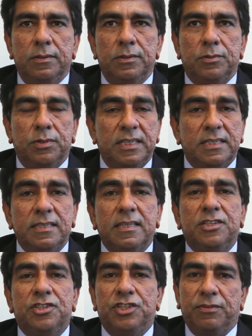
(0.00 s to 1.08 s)
So this is
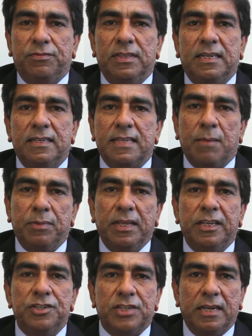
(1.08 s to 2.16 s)
the shift that is happening
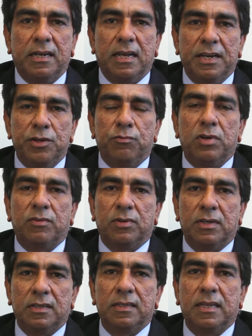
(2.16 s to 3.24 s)
in China, and you would have
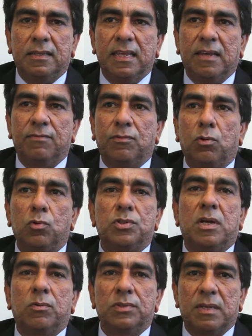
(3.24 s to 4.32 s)
heard that they have closed
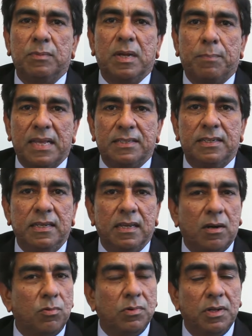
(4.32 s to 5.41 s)
down some capacity
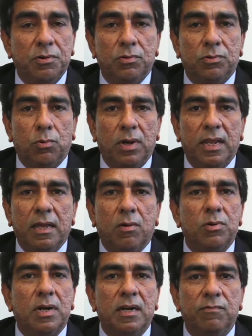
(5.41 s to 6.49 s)
around, totaling
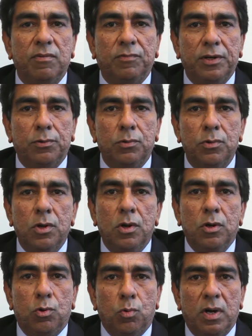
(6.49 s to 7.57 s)
around 150 to
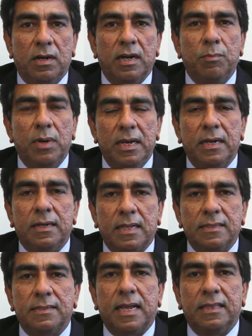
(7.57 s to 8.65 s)
200 million
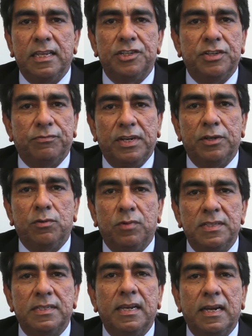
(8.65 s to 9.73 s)
tons, and they're shifting
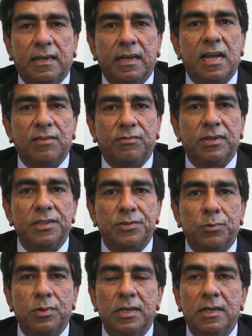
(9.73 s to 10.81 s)
towards the electric arc furnace
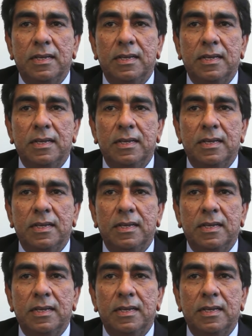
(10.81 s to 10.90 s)
route.